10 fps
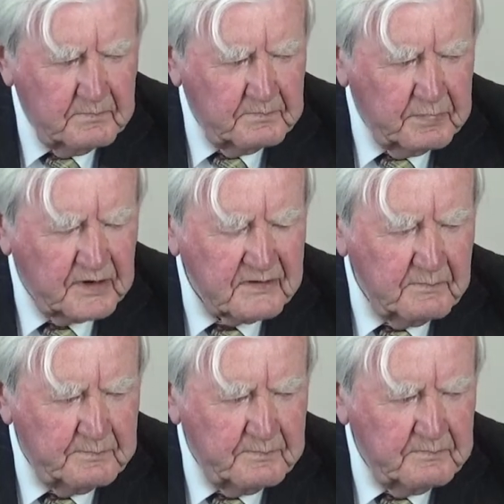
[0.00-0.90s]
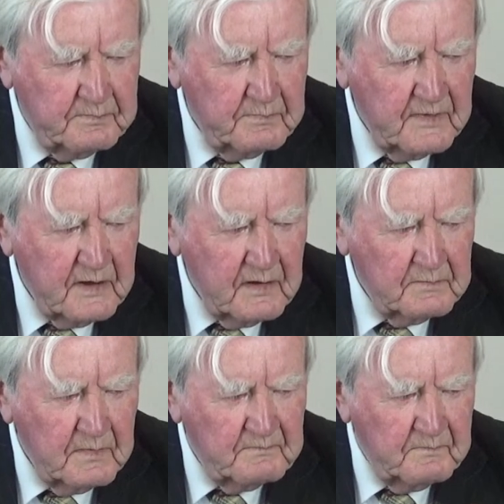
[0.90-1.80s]
putting
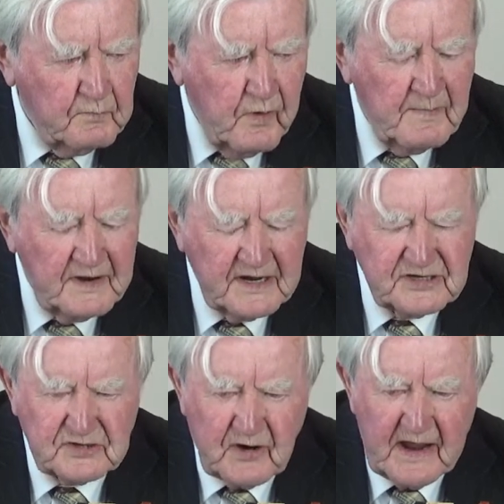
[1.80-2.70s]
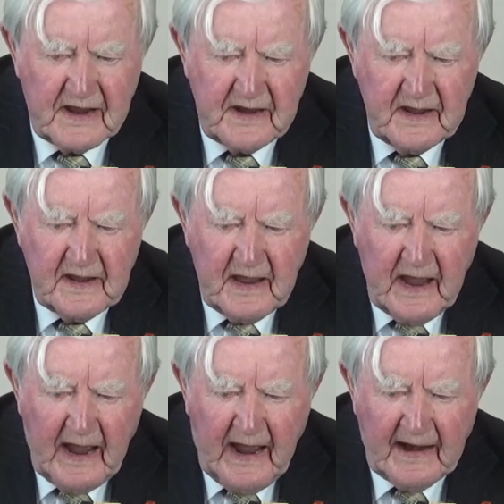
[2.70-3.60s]
women astray
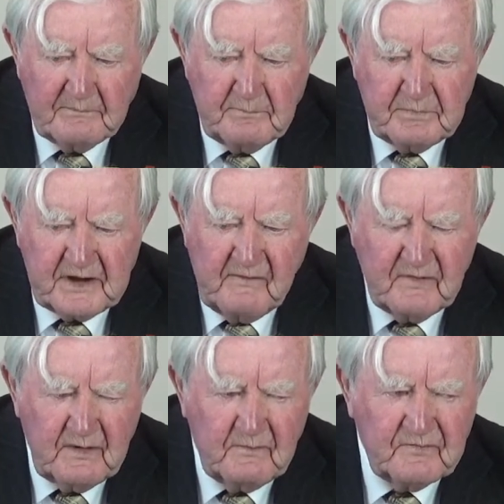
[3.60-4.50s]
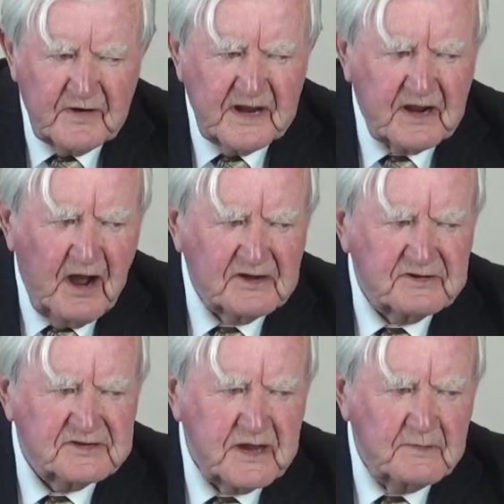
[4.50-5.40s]
and giving them free
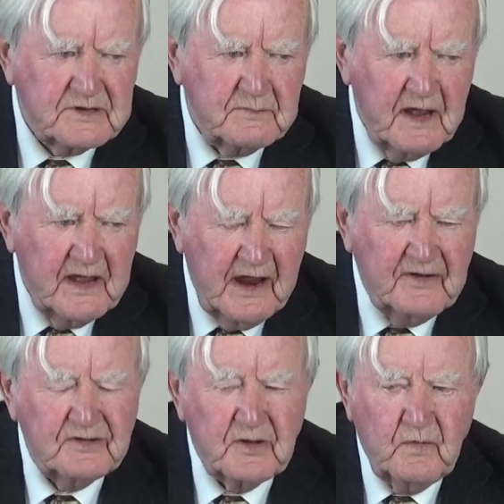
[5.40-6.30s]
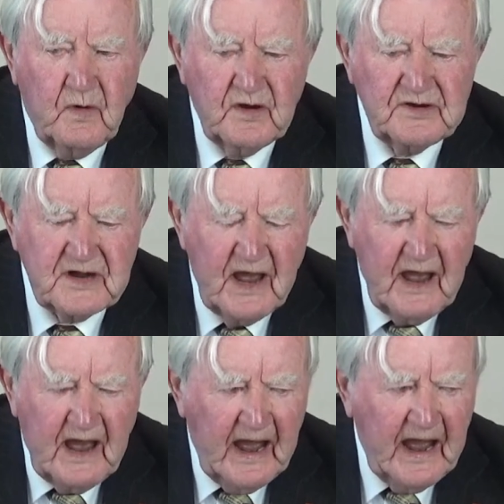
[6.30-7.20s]
contraception. In other words,
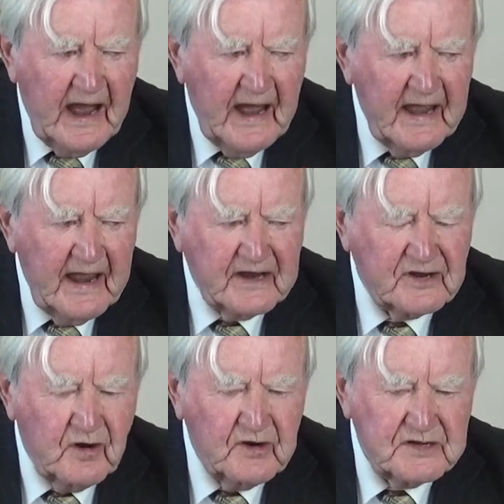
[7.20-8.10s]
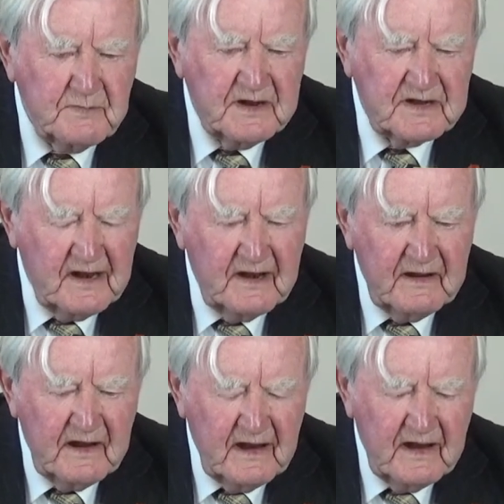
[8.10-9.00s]
encouragement to
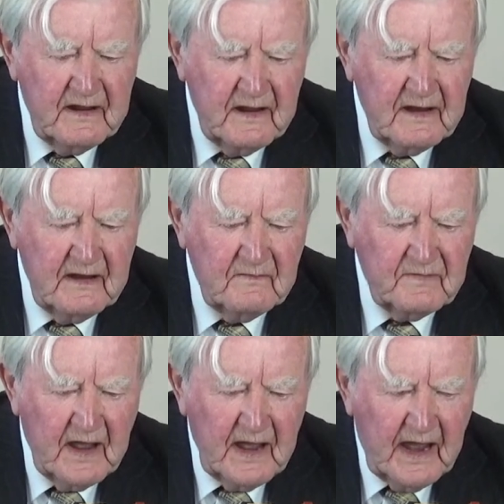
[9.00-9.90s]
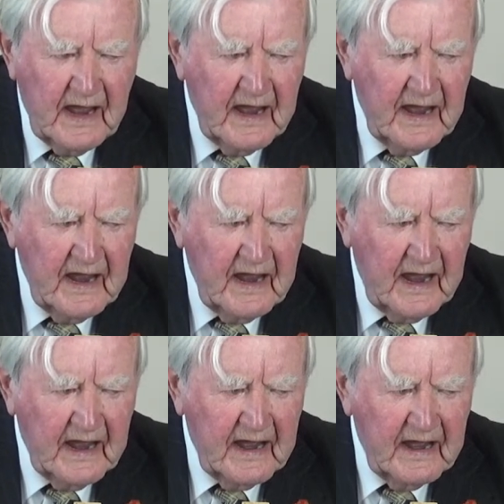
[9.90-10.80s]
live
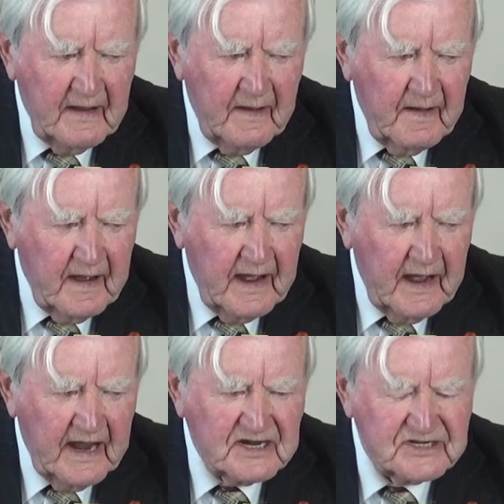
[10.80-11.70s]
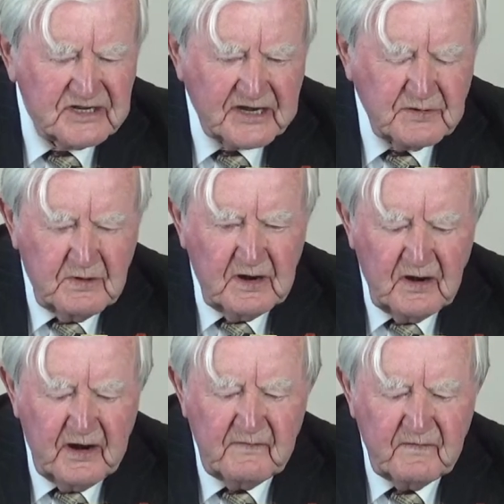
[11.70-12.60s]
a sexual
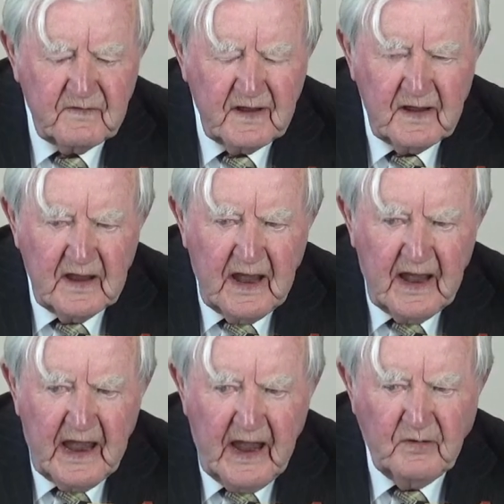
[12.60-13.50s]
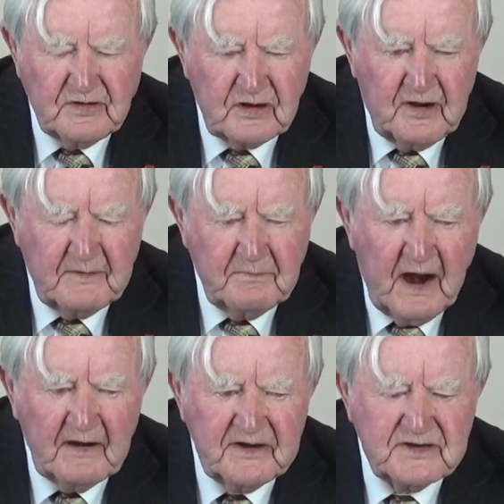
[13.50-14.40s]
life outside
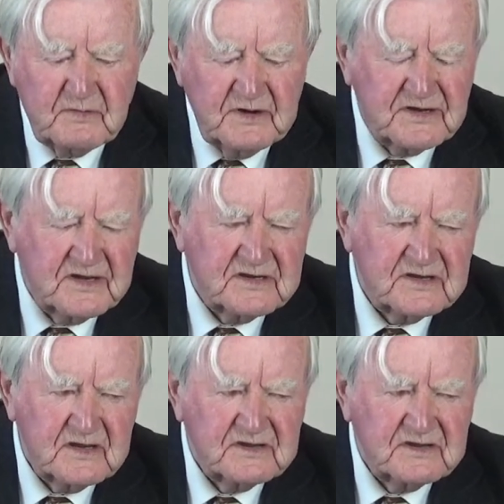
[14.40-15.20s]
marriage, which is